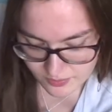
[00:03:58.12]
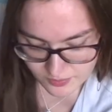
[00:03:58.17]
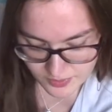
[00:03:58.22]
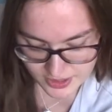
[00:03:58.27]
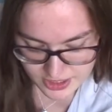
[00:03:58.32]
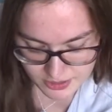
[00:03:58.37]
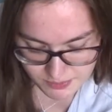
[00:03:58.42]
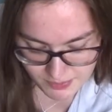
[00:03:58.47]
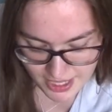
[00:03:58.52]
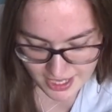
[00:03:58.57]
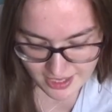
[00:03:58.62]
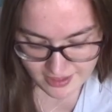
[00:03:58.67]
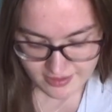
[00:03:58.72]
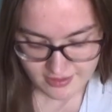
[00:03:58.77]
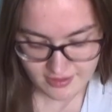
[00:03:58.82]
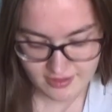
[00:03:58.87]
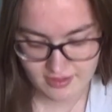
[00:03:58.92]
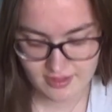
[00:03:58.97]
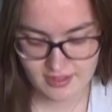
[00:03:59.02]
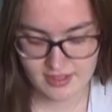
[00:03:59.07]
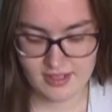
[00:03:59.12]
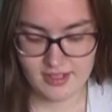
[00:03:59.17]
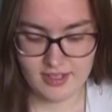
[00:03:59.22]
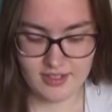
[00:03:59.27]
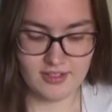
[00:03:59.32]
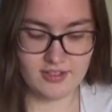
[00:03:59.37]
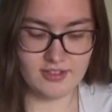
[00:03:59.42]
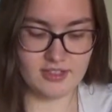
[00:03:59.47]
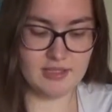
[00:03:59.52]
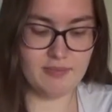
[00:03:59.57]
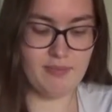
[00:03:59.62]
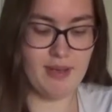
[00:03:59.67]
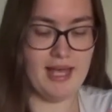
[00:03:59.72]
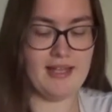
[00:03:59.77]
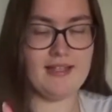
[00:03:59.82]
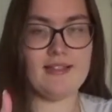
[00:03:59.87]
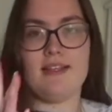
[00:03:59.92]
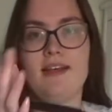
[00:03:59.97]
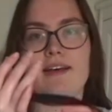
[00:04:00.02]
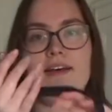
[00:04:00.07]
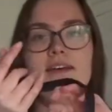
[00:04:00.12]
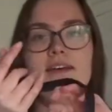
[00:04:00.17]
which bag looks better.